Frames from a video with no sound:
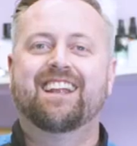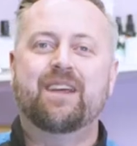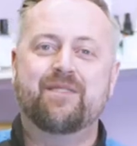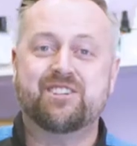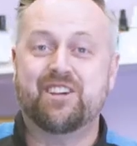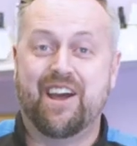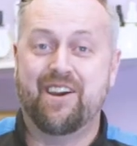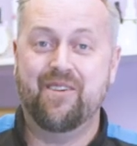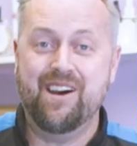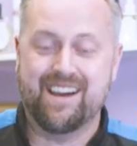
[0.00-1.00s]
Let me show you how
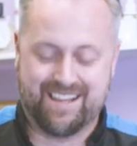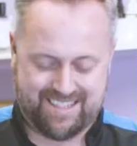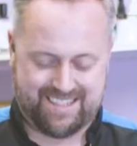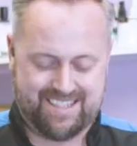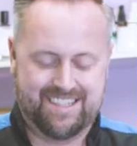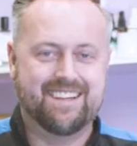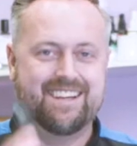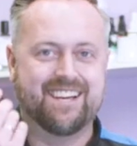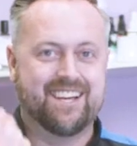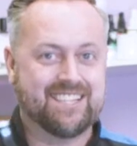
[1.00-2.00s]
it works.
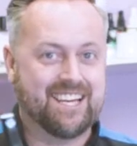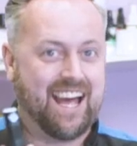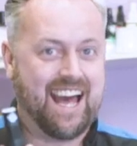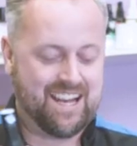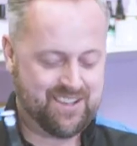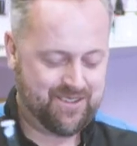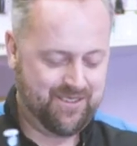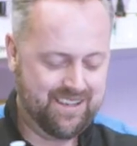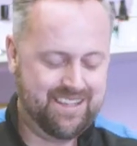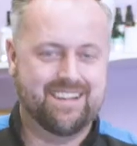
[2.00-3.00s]
You take your
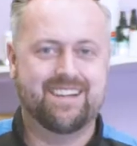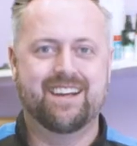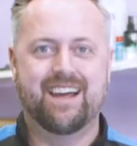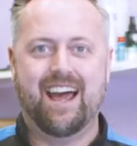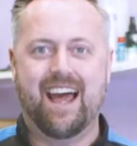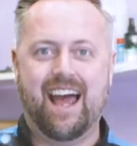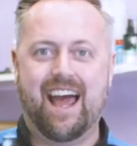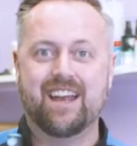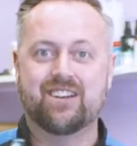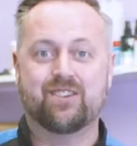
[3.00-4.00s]
handle
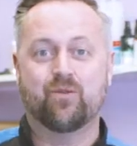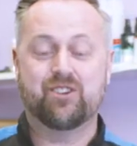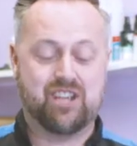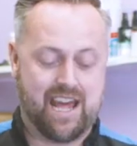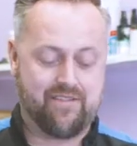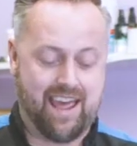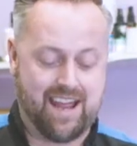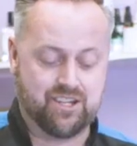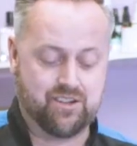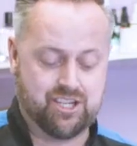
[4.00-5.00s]
and whichever
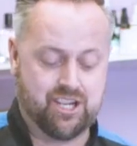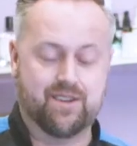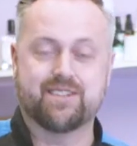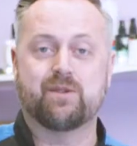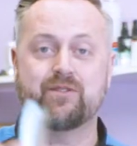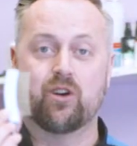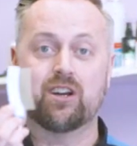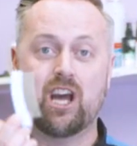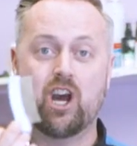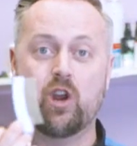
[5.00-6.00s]
head you choose. So we've got a
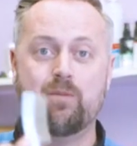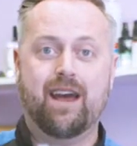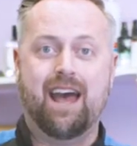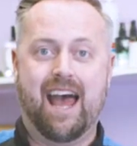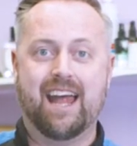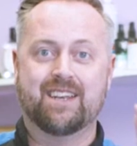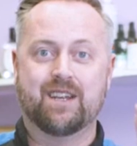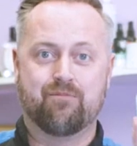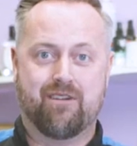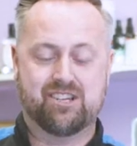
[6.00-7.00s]
comb
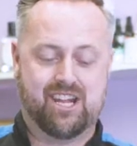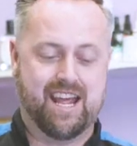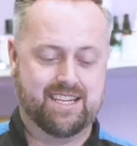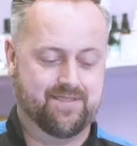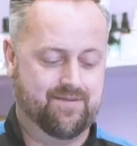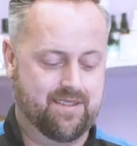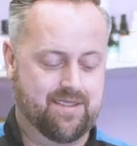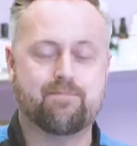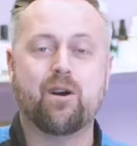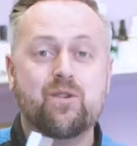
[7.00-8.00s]
and a brush head,
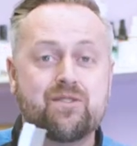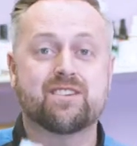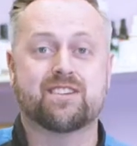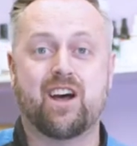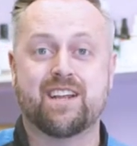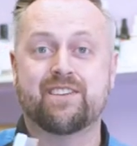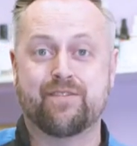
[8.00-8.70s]
both designed